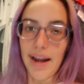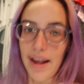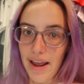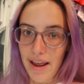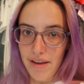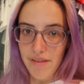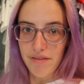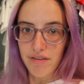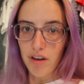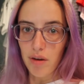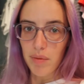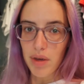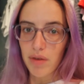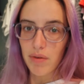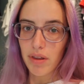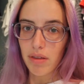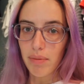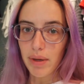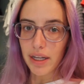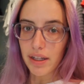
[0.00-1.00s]
I hate filming
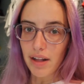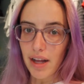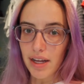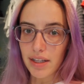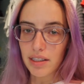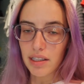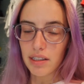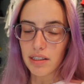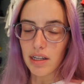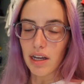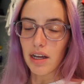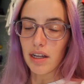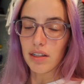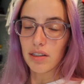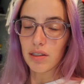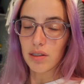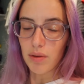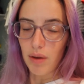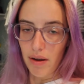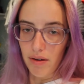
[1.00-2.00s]
with my glasses
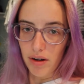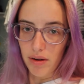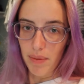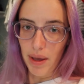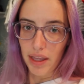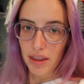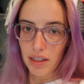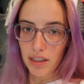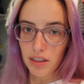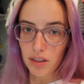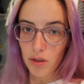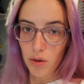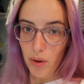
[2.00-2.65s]
on, so I want to make this